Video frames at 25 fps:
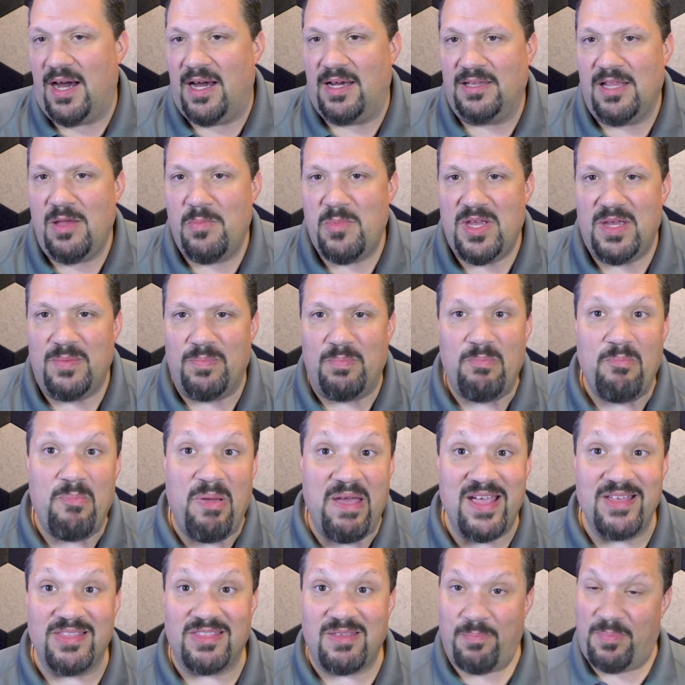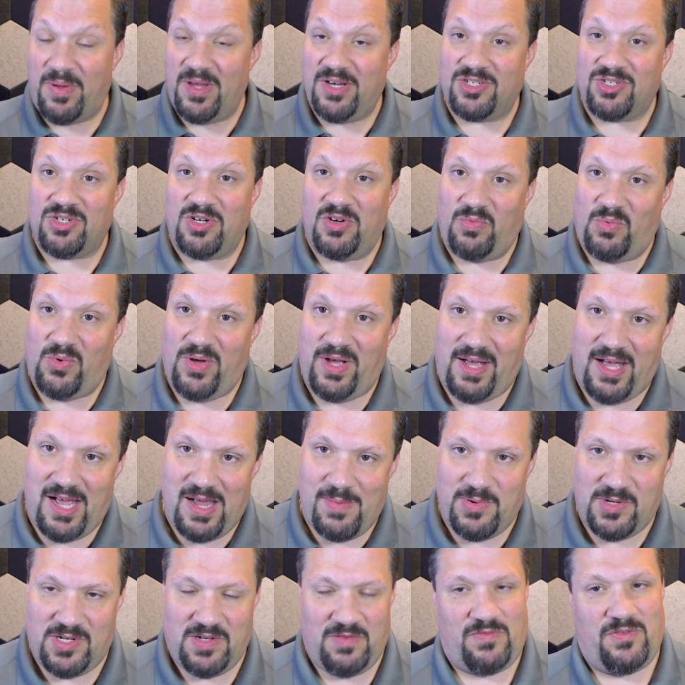Let me paint the picture of what
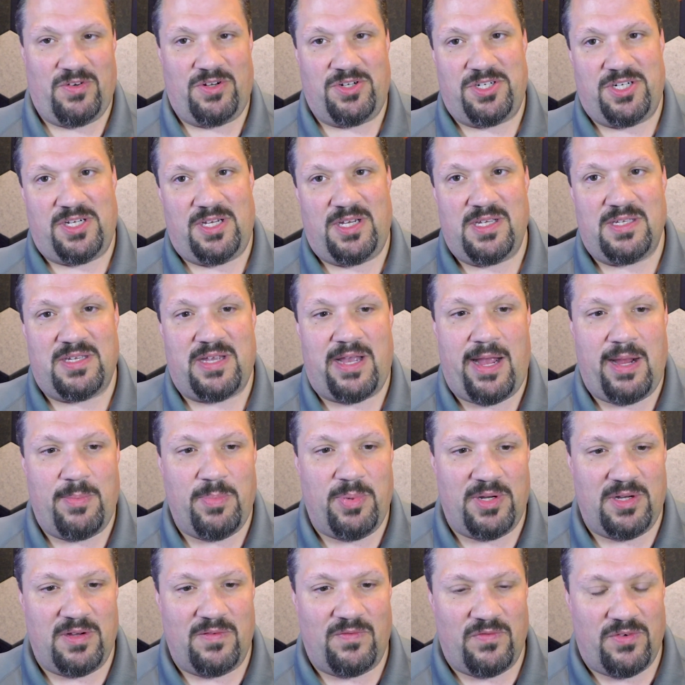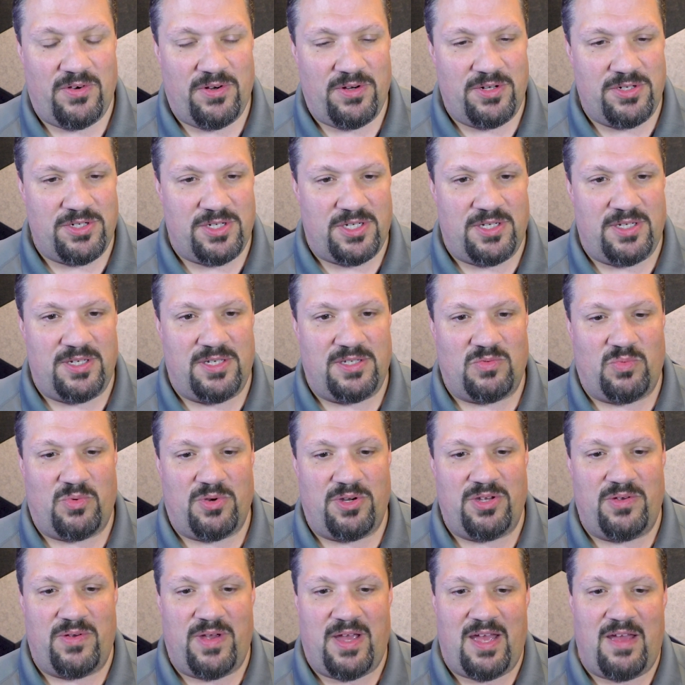hyperconverged is. Hyperconverged is
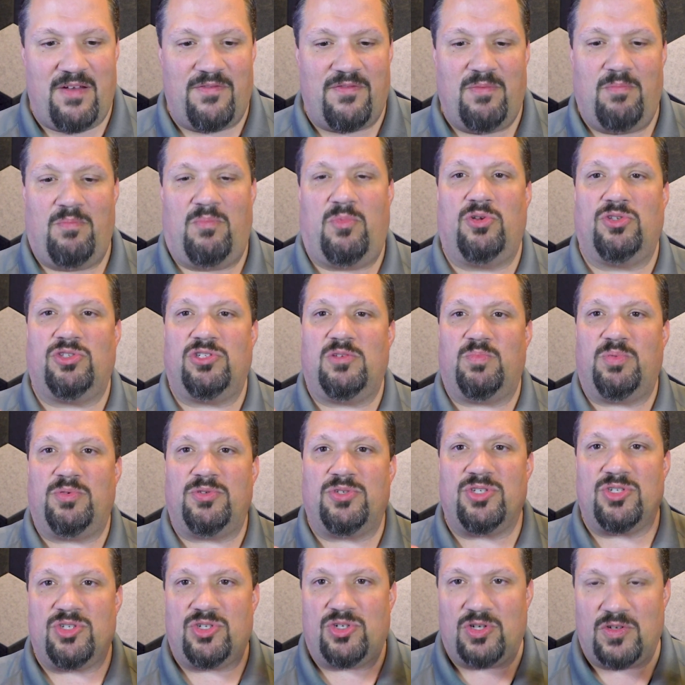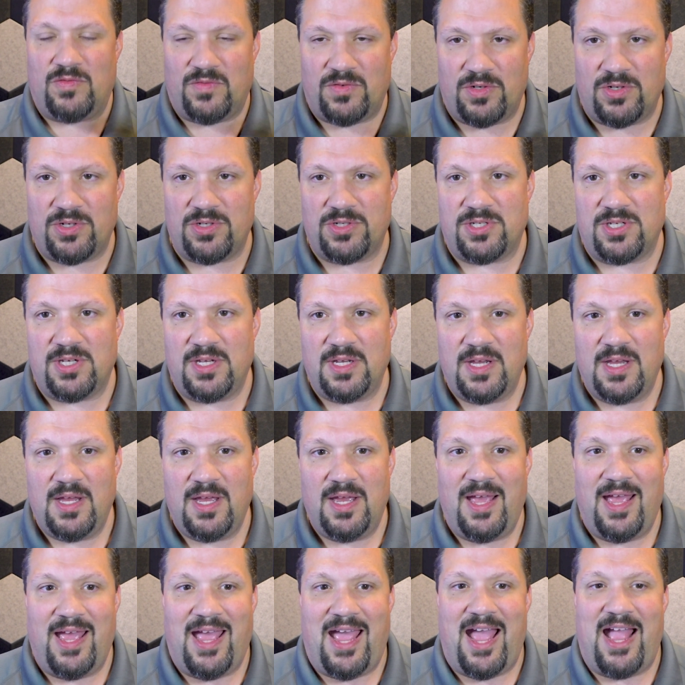where you have multiple servers
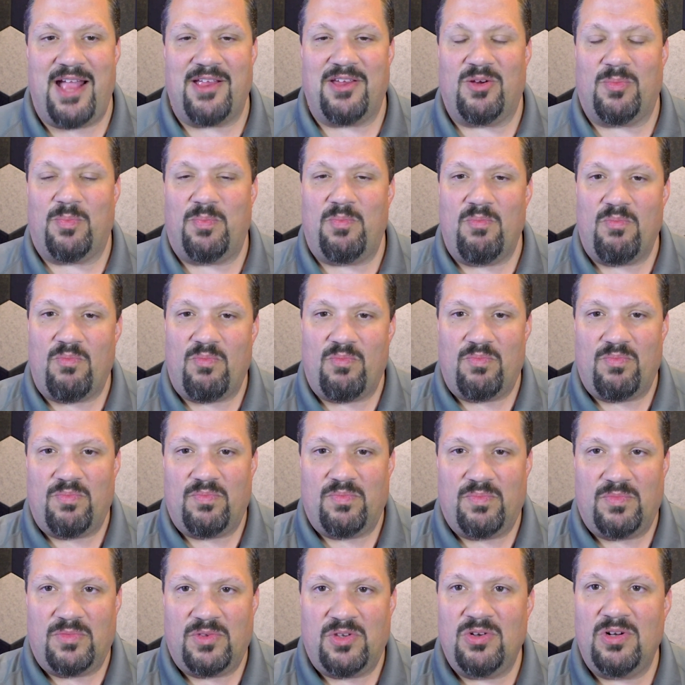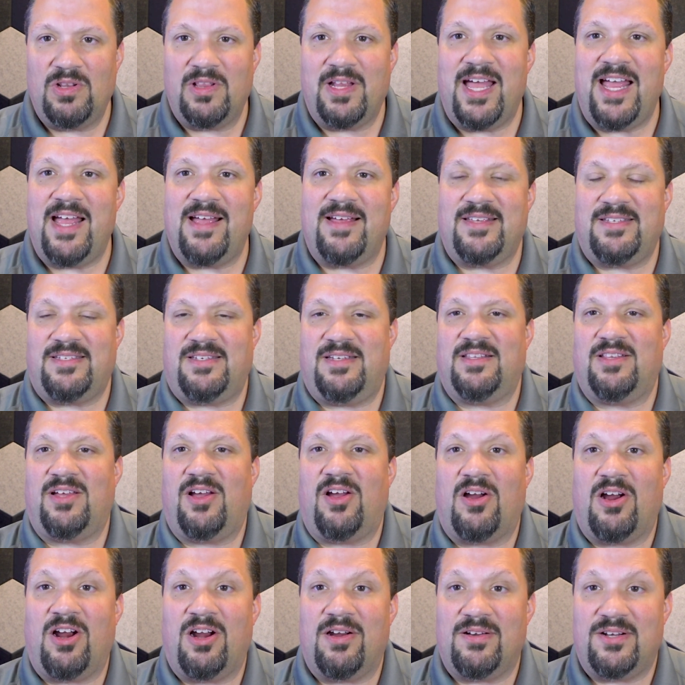and you're utilizing the
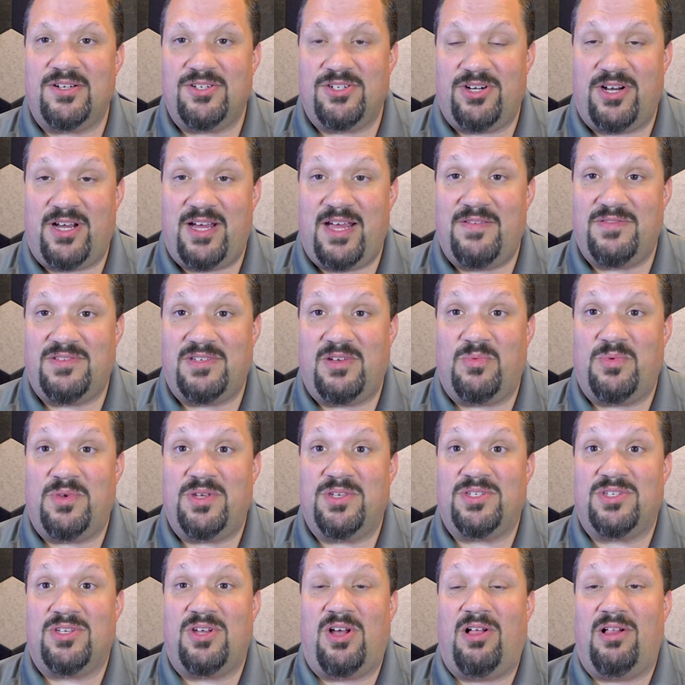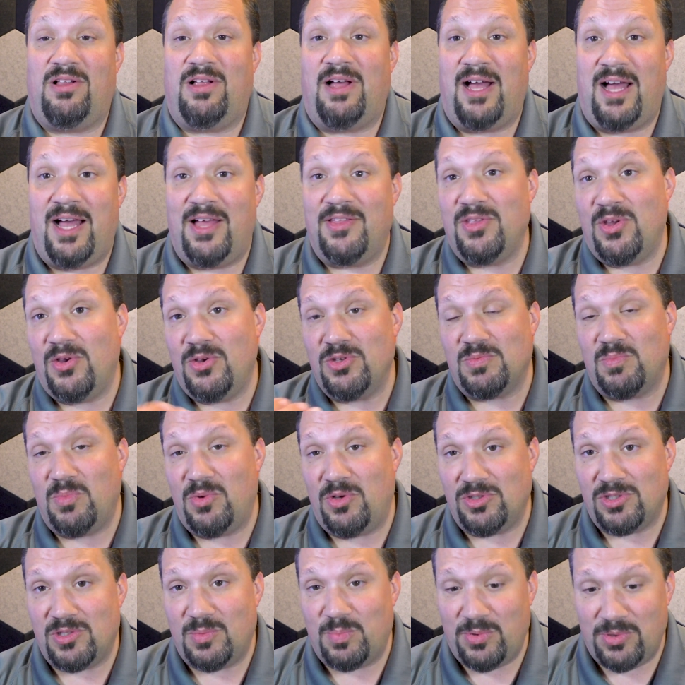hard drives that we install on those
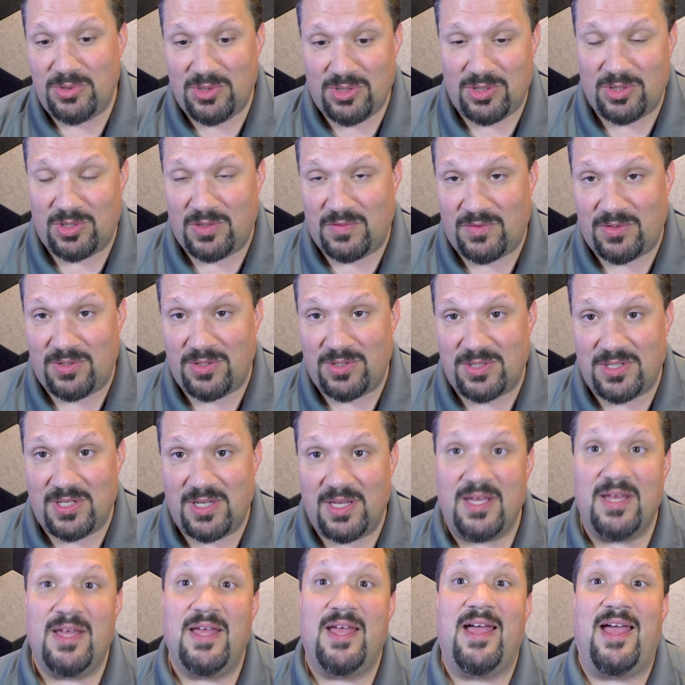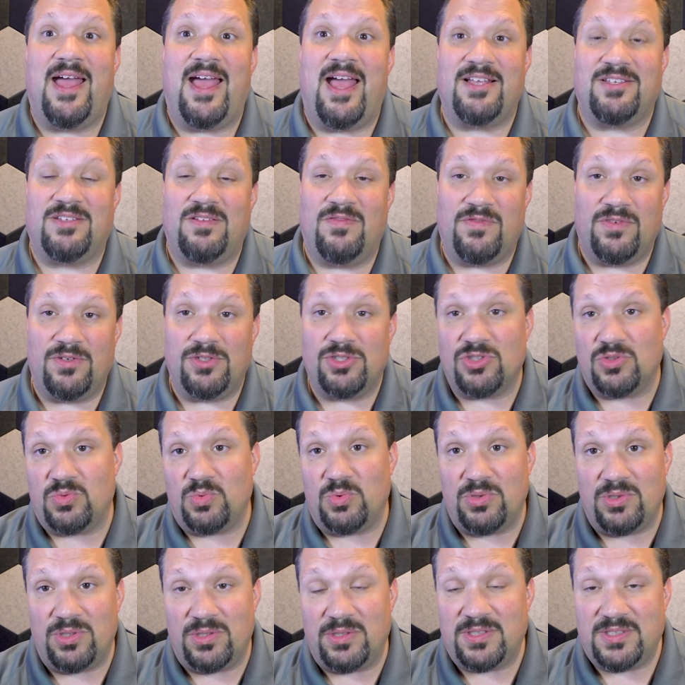multiple servers as a
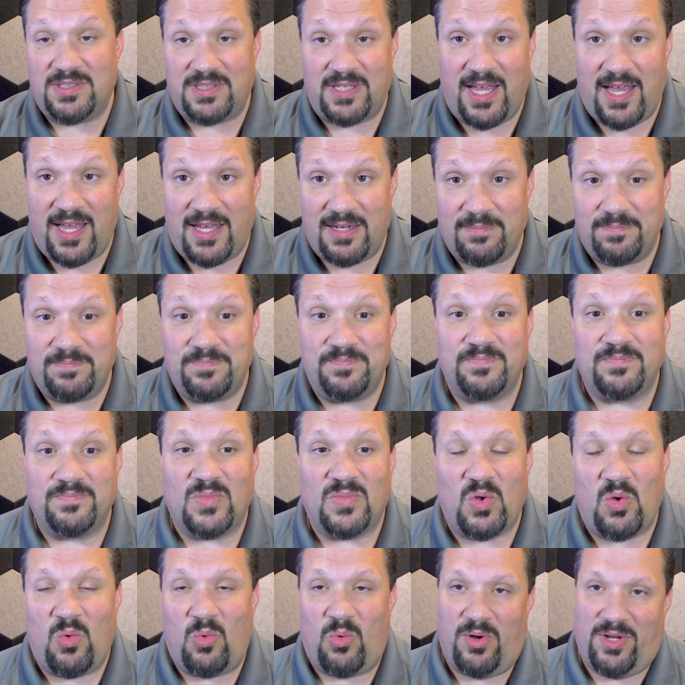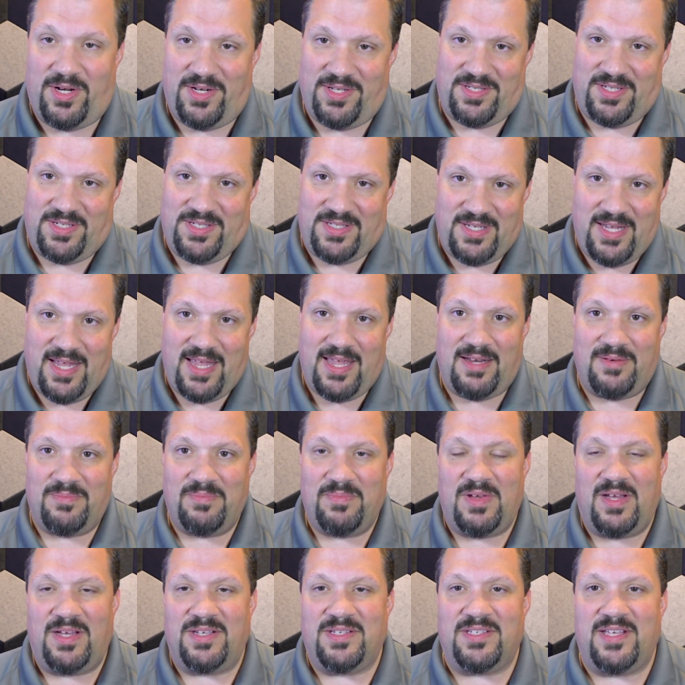virtual SAN. What is a SAN?
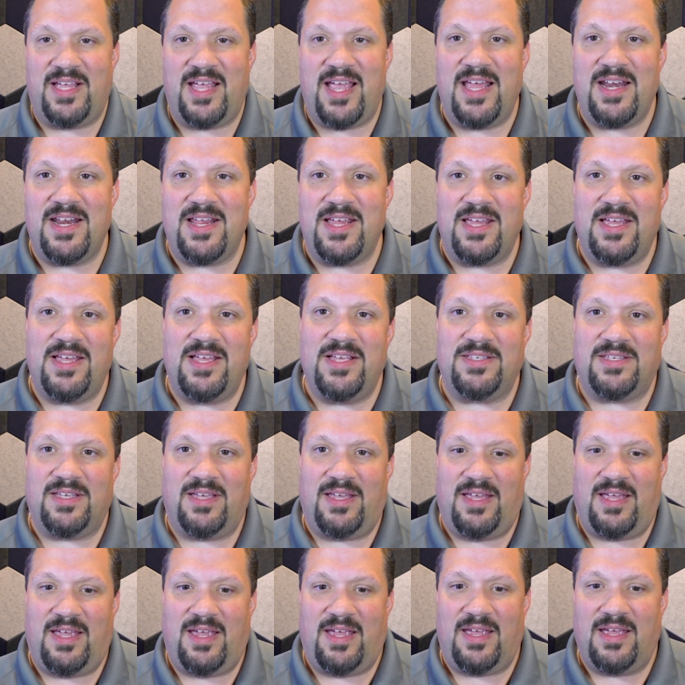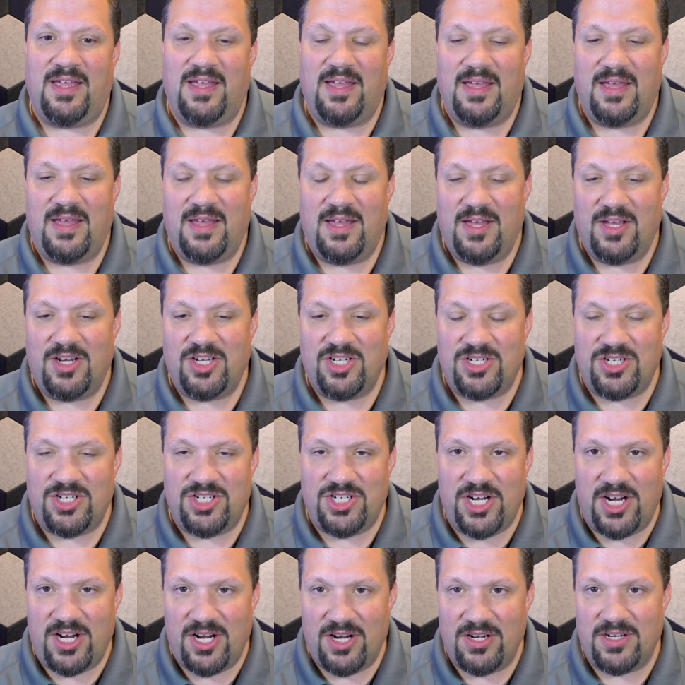A SAN is a
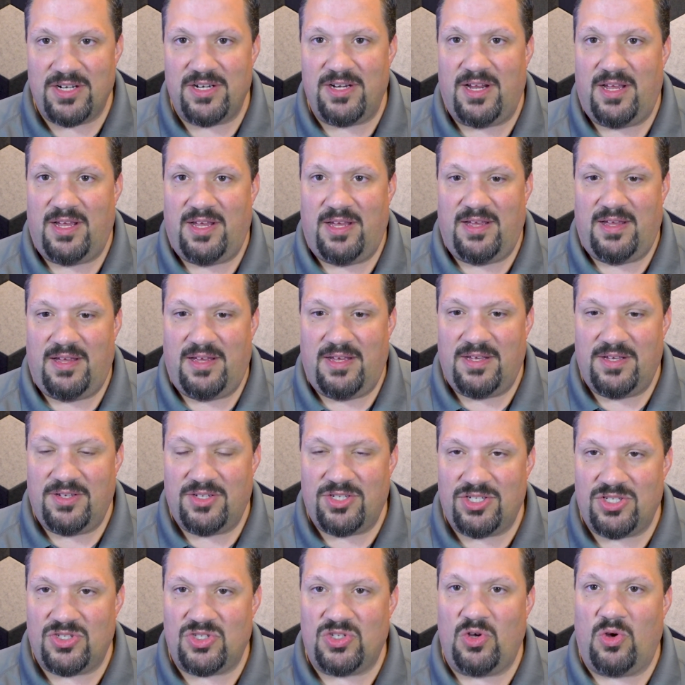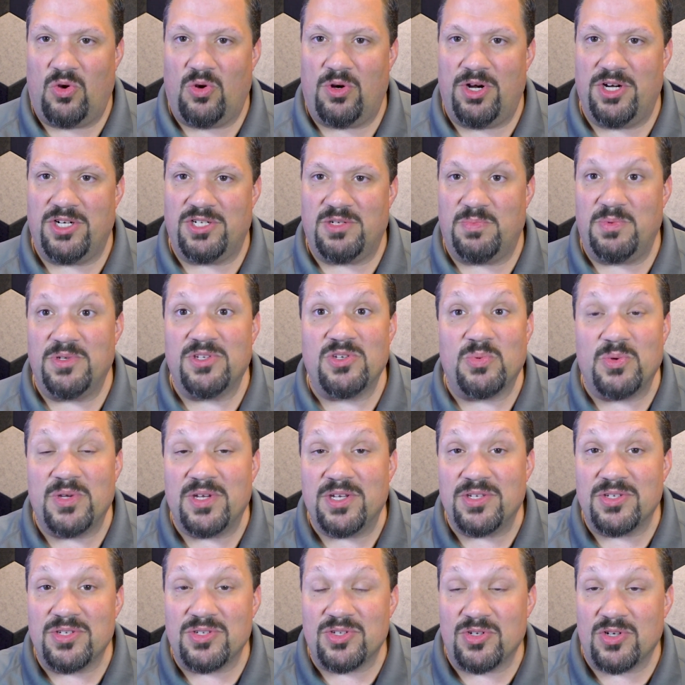shared storage
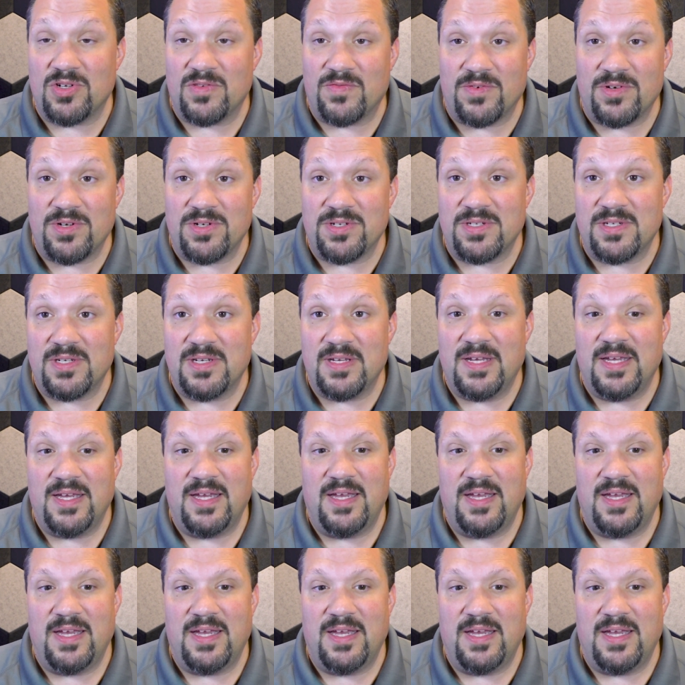between servers.